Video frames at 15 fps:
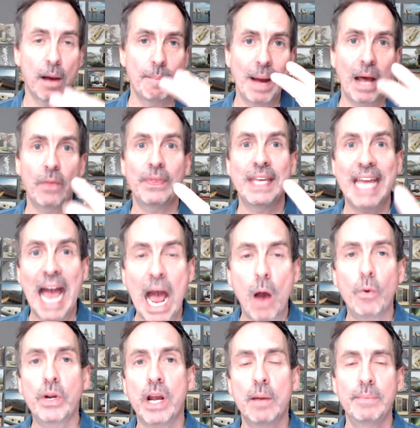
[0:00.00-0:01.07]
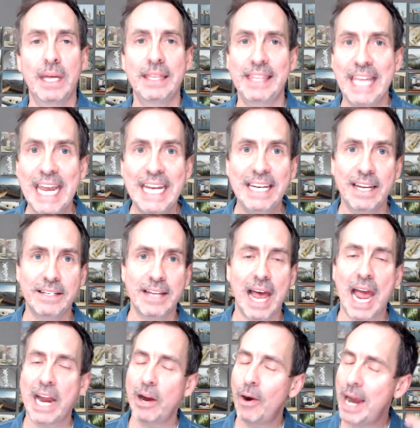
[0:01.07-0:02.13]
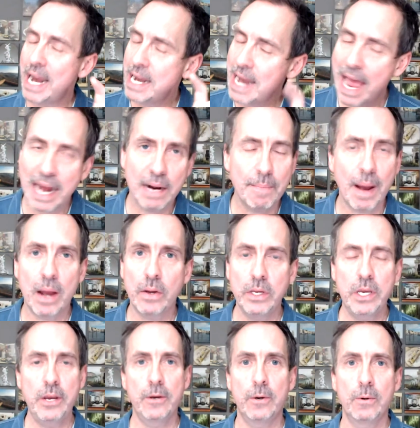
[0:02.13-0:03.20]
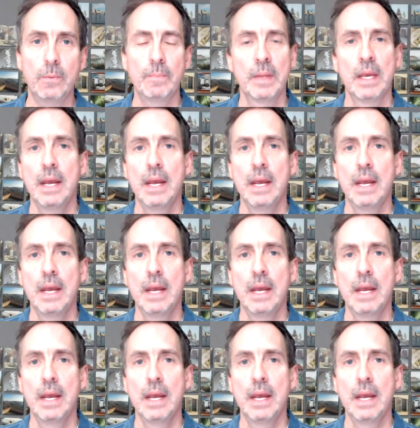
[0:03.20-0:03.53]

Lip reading: about the outcome that they desire and not about you